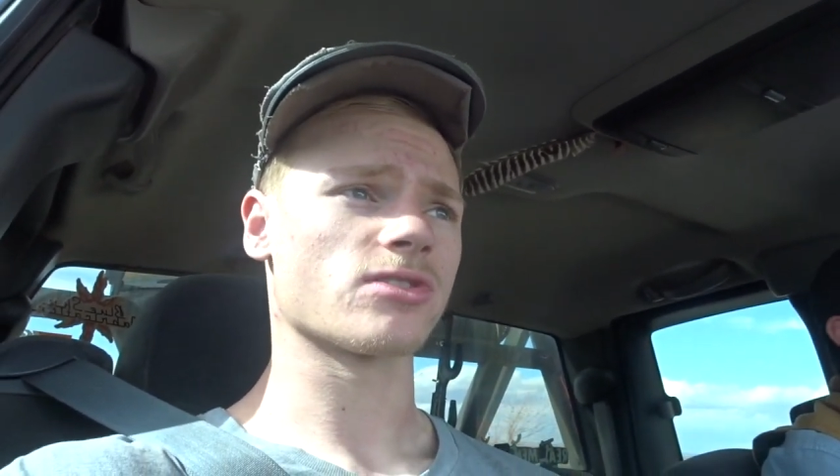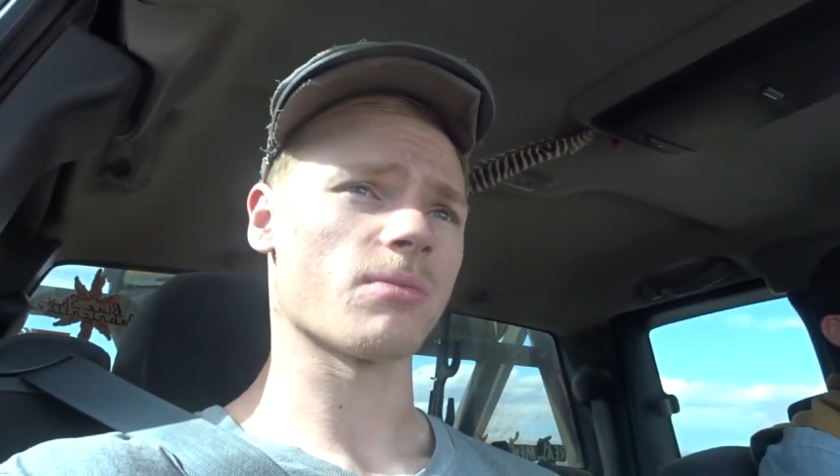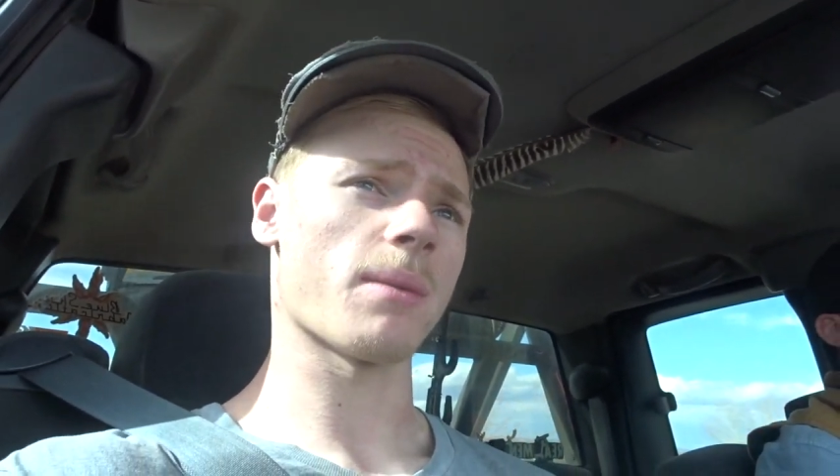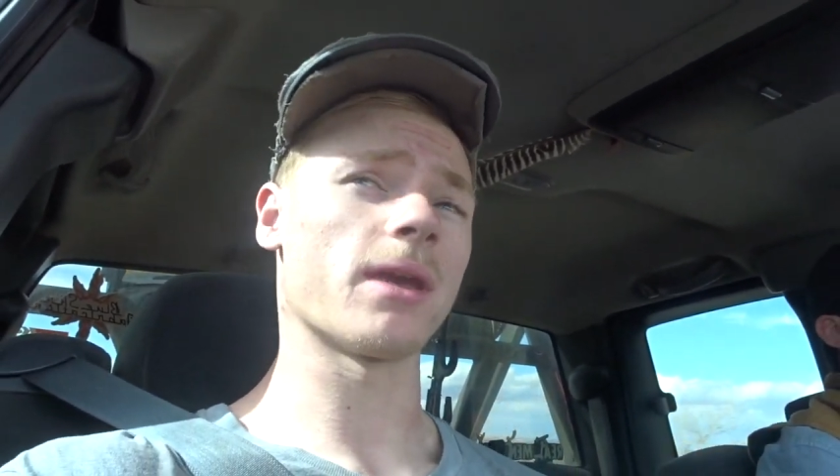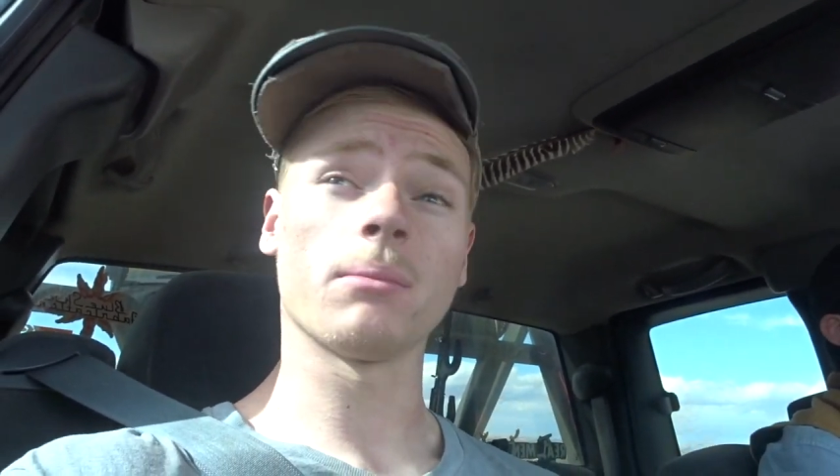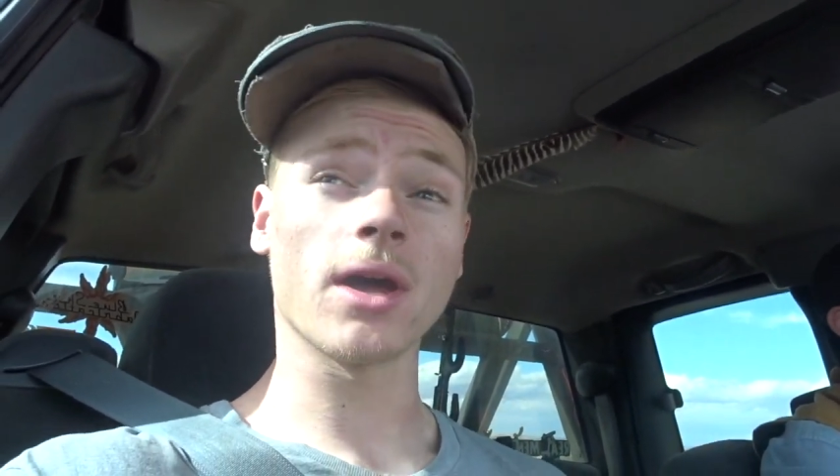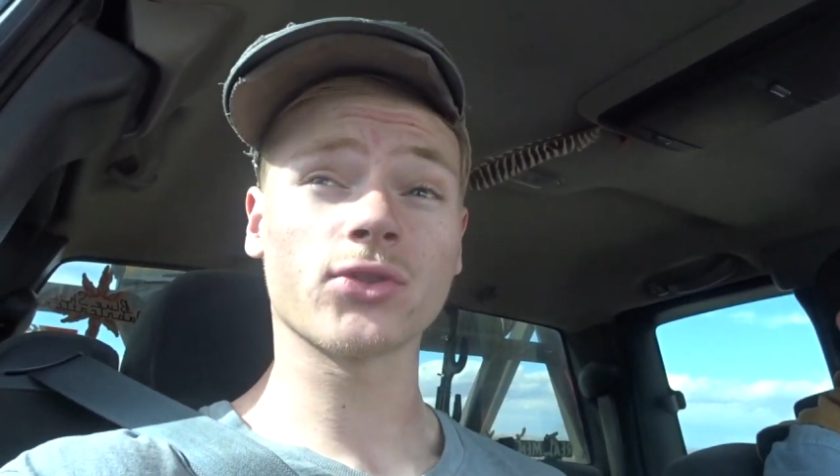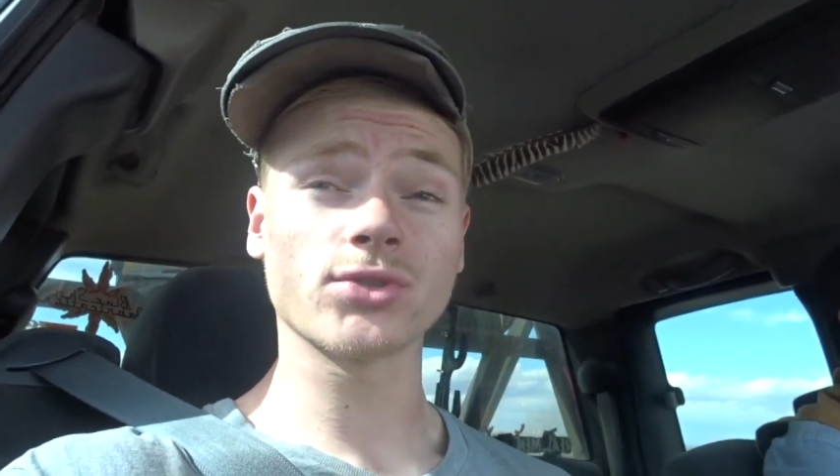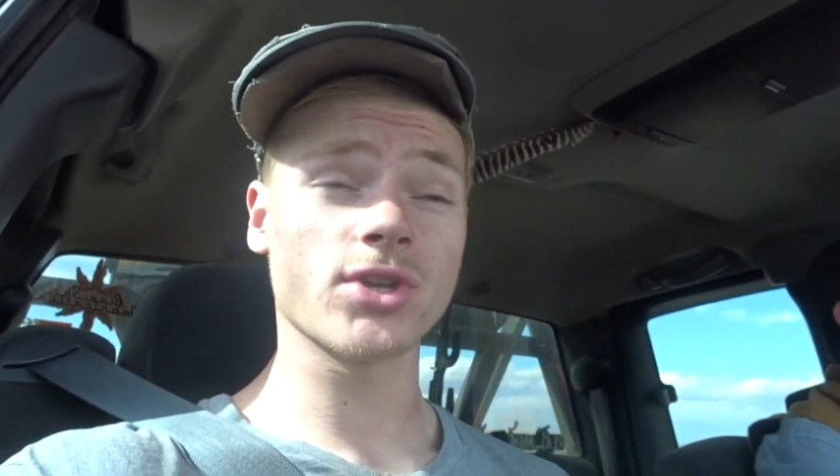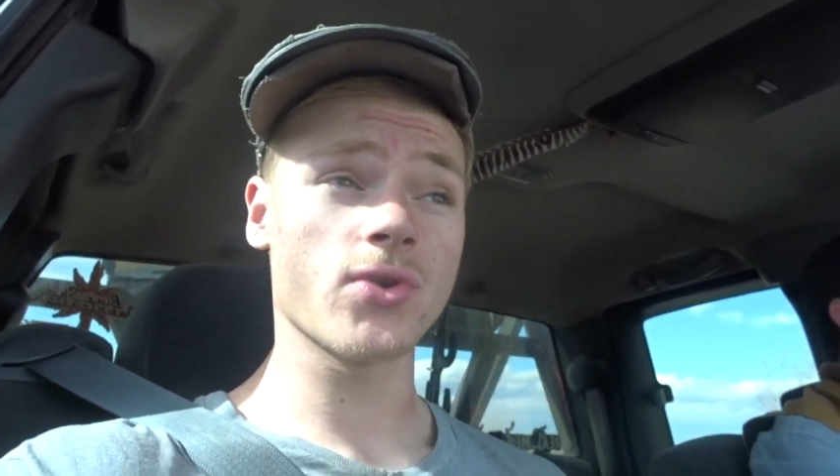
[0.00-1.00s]
So maybe in a
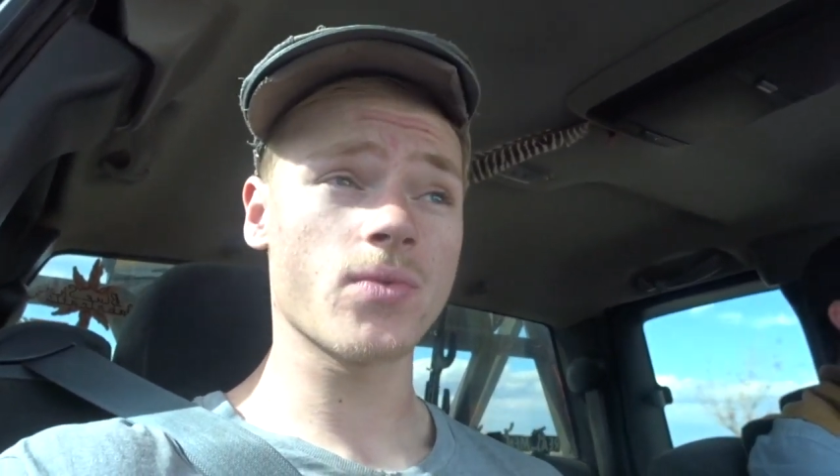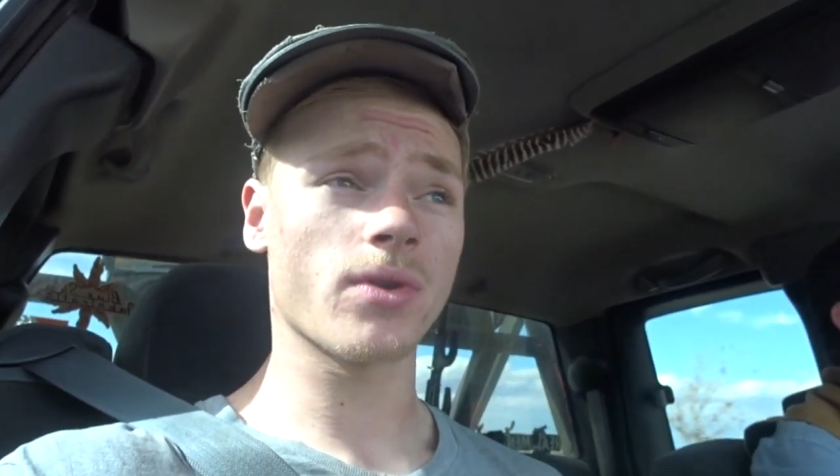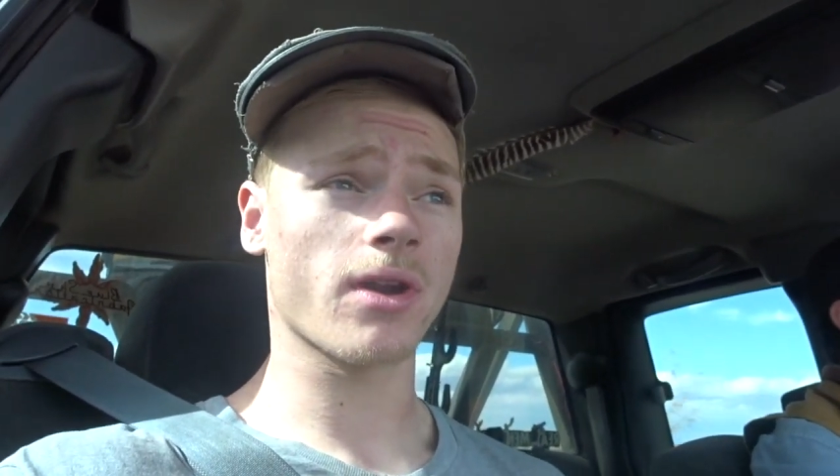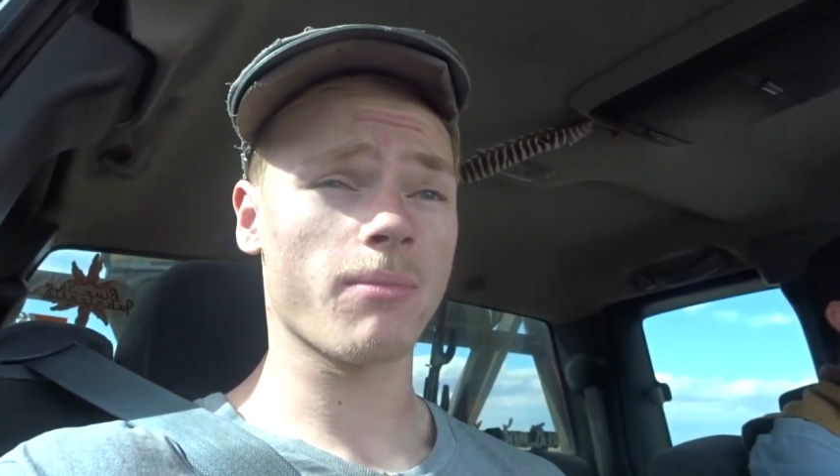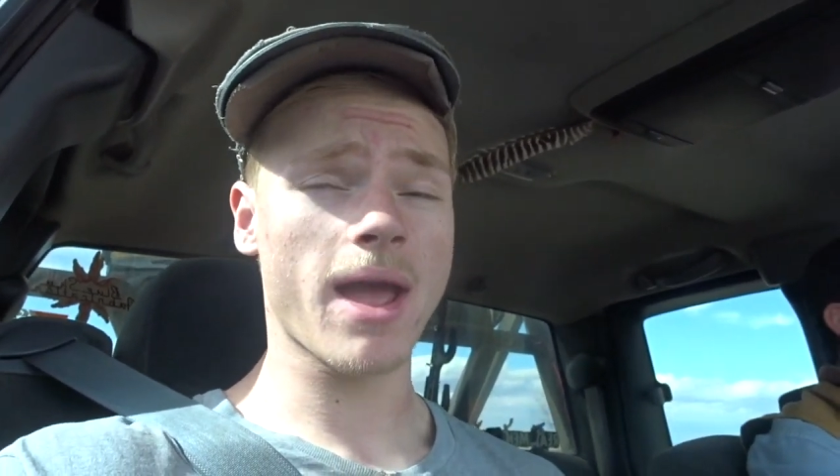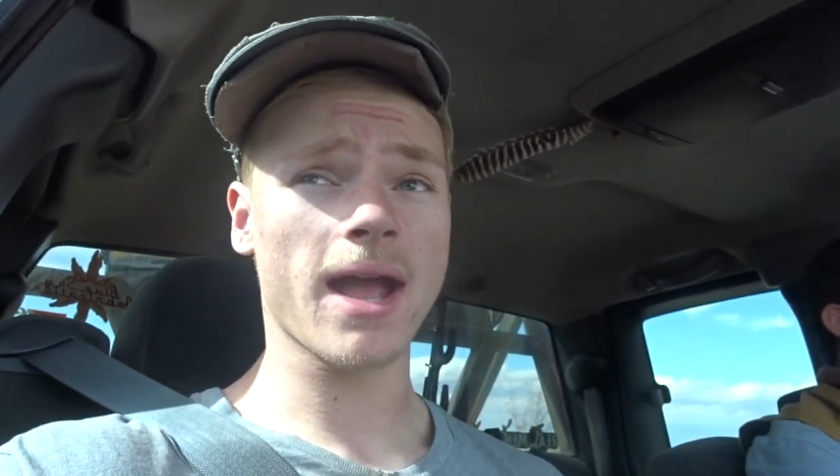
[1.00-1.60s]
month or two, we'll go back.